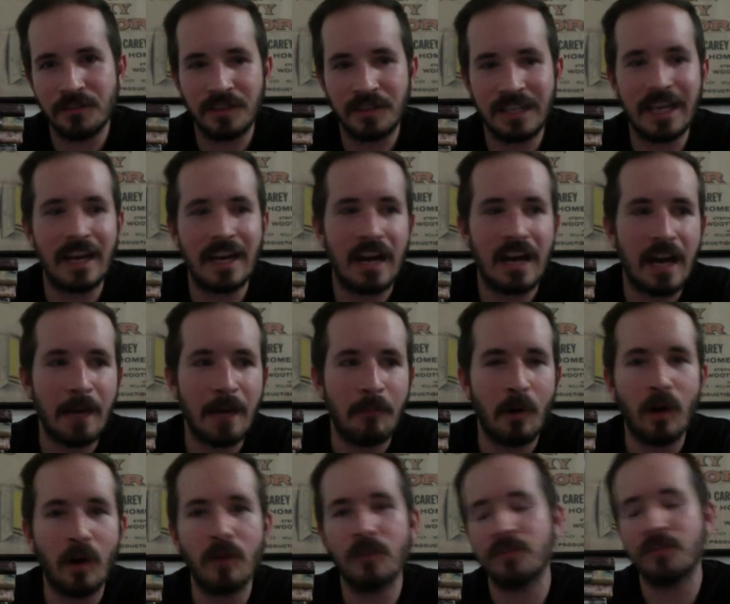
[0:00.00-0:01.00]
get
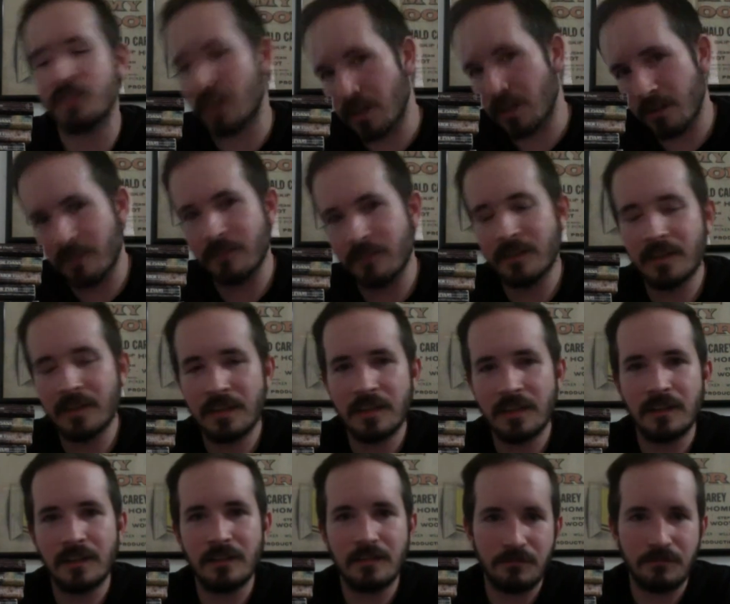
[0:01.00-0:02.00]
eyeballs on
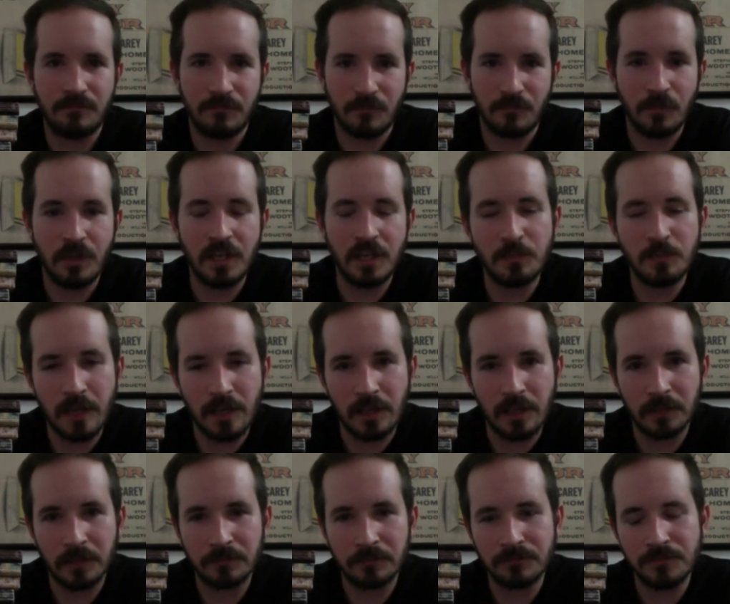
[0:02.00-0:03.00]
what he's peddling.
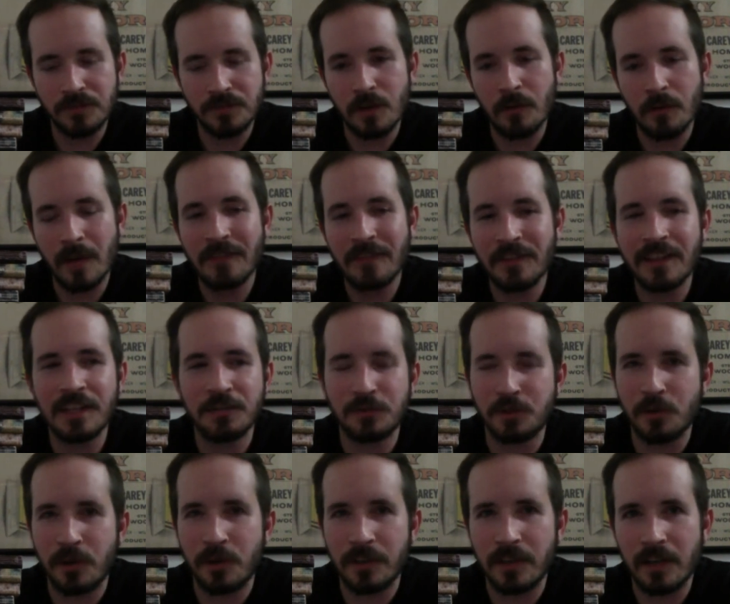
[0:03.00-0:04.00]
So I think that's what's going
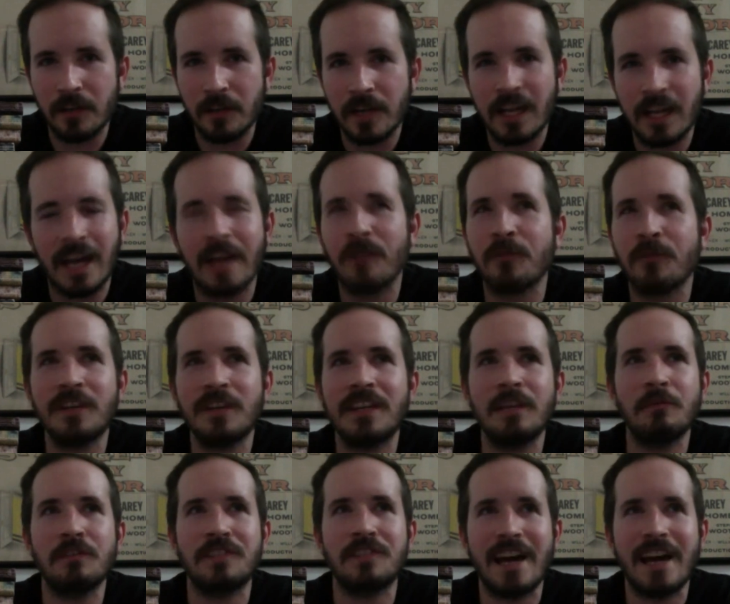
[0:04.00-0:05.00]
on. I don't think he was
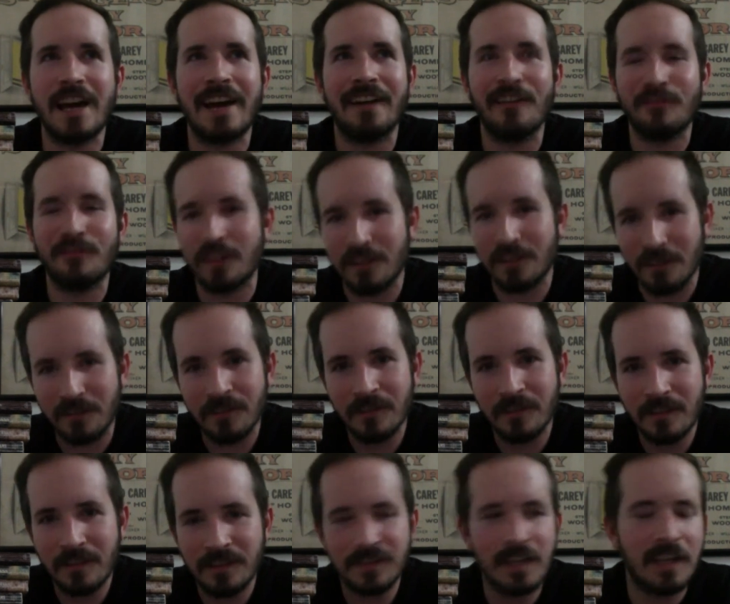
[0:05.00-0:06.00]
that offended. It's
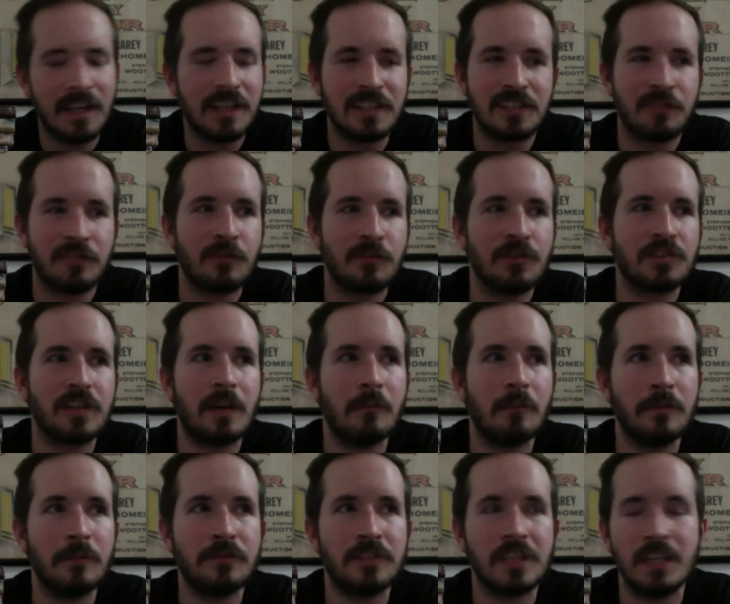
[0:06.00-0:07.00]
not like it's the first time we've
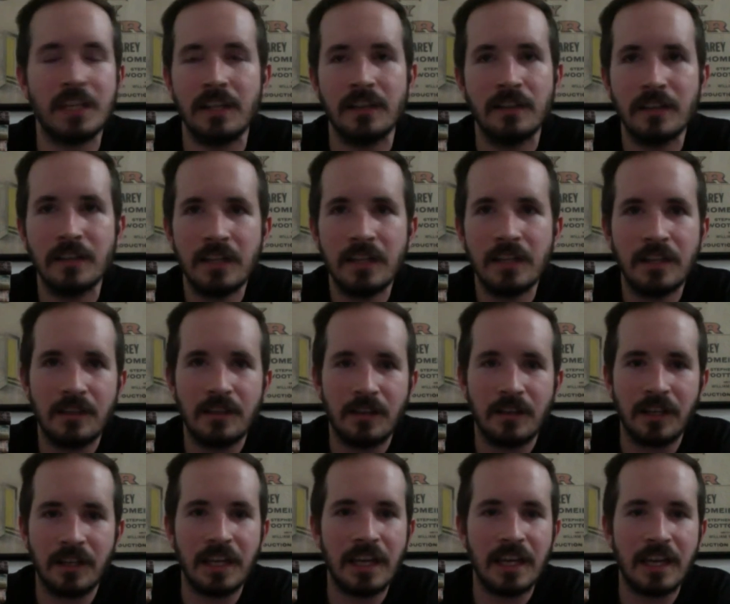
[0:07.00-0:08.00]
seen a
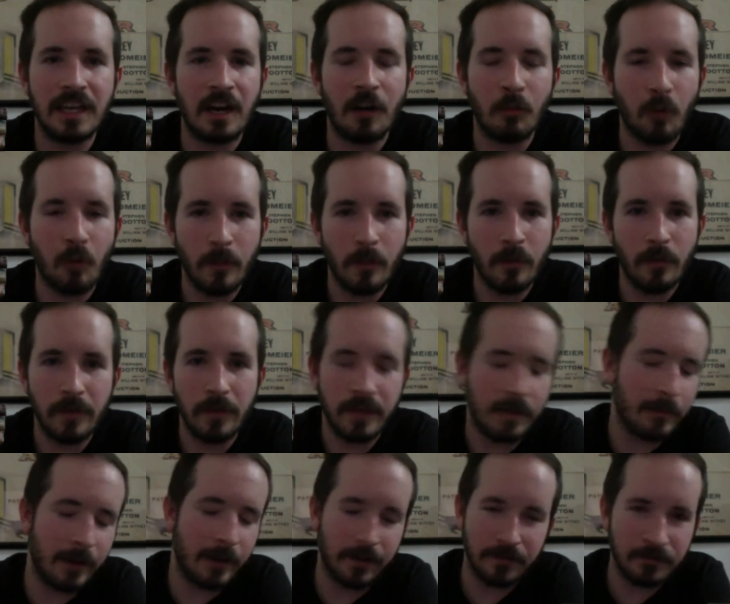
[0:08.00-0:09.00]
gay cowboy movie.
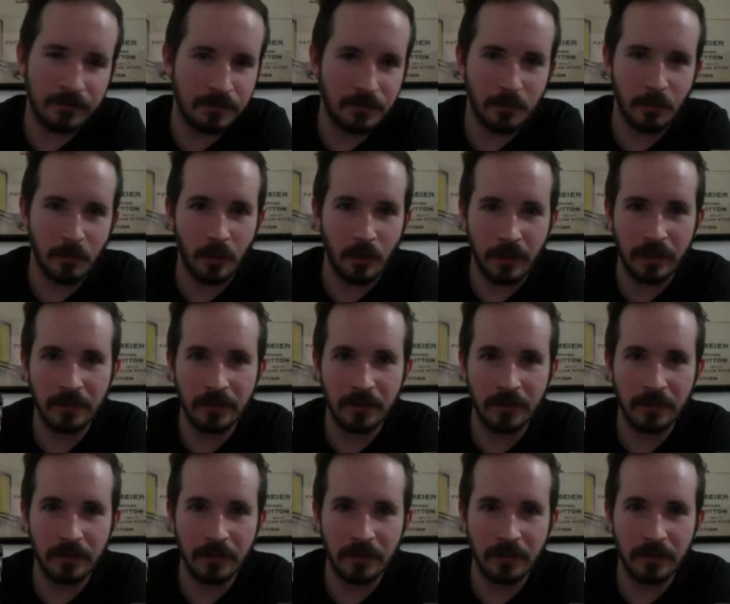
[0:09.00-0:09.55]
Come on. Give me a break.